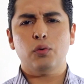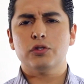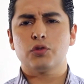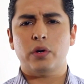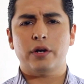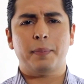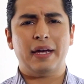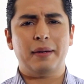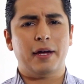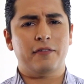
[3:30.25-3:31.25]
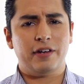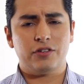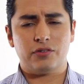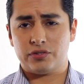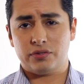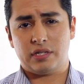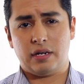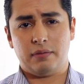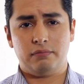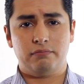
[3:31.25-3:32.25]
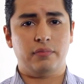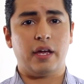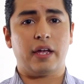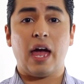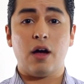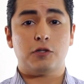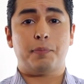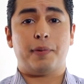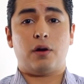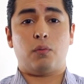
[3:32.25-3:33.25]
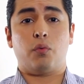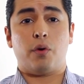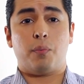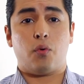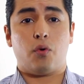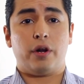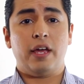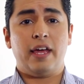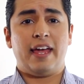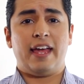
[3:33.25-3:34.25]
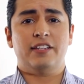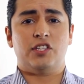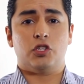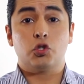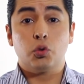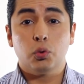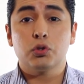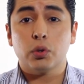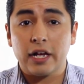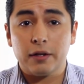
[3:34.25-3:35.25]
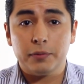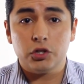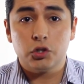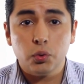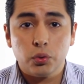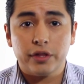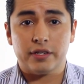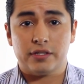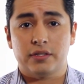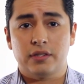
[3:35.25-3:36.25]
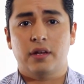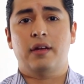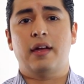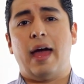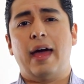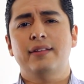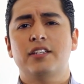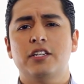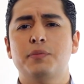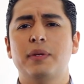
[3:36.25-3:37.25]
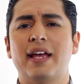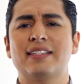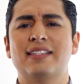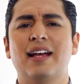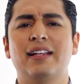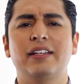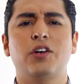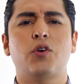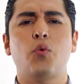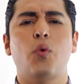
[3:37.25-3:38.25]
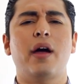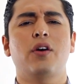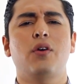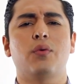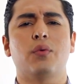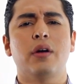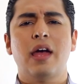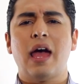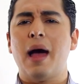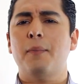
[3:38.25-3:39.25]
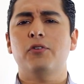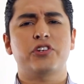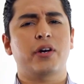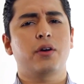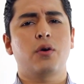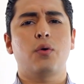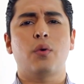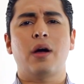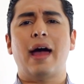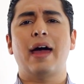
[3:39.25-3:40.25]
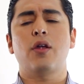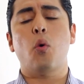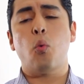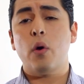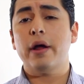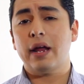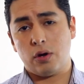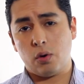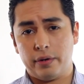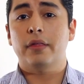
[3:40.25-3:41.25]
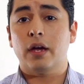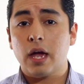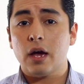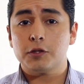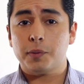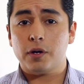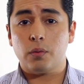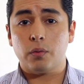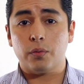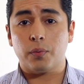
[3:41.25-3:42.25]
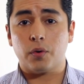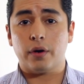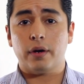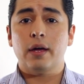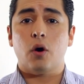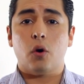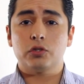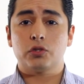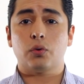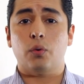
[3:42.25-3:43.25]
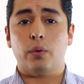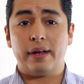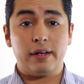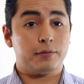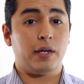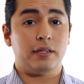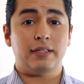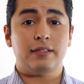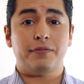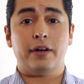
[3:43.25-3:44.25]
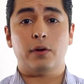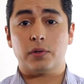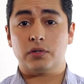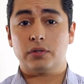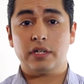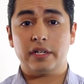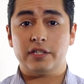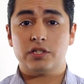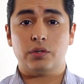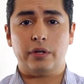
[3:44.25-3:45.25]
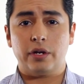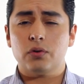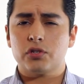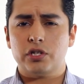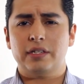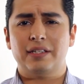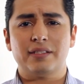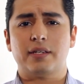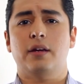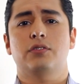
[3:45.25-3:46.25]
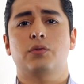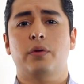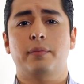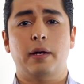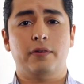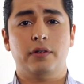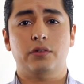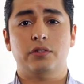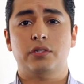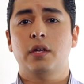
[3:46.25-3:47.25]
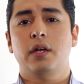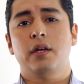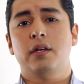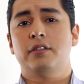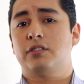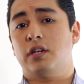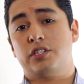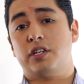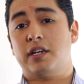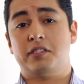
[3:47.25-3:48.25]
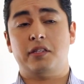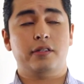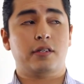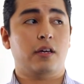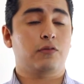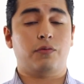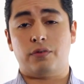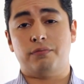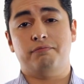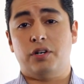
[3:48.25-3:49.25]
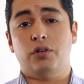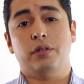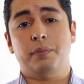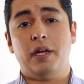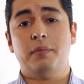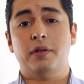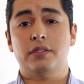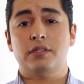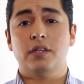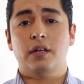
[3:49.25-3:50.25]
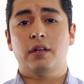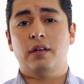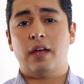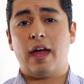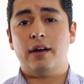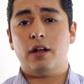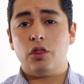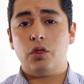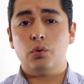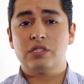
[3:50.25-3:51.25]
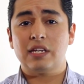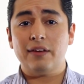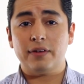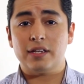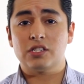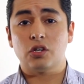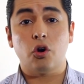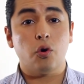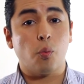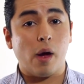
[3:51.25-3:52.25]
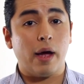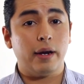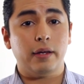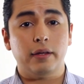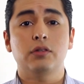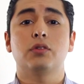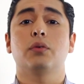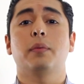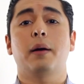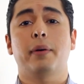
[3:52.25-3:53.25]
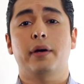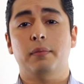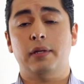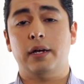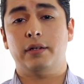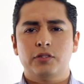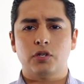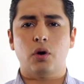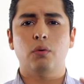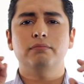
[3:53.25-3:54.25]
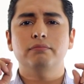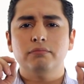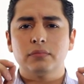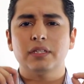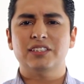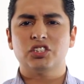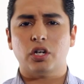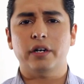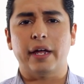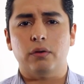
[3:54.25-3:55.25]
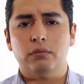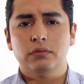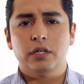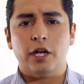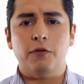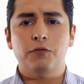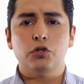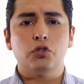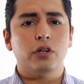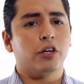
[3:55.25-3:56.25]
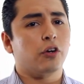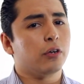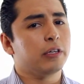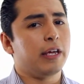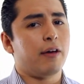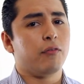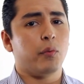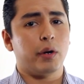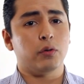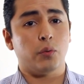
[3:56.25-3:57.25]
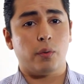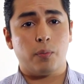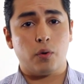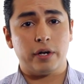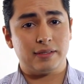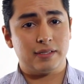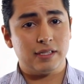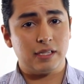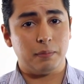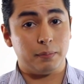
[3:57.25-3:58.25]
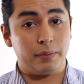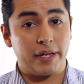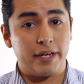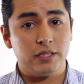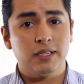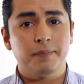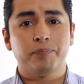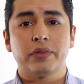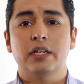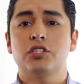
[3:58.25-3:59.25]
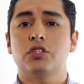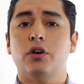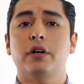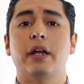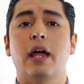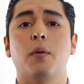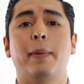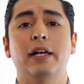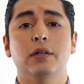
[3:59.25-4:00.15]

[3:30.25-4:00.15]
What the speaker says: always want to pay my vendors on time. The accounts payable report is a tool to help me do this and tells me exactly who I owe, how much I owe, and when I owe it. The accounts payable report also helps me identify opportunities to negotiate discounts with my vendors, such as discounts for early payments, and those savings go right into my bottom line. So start now. If you do not currently have a regular reporting system in place, start now by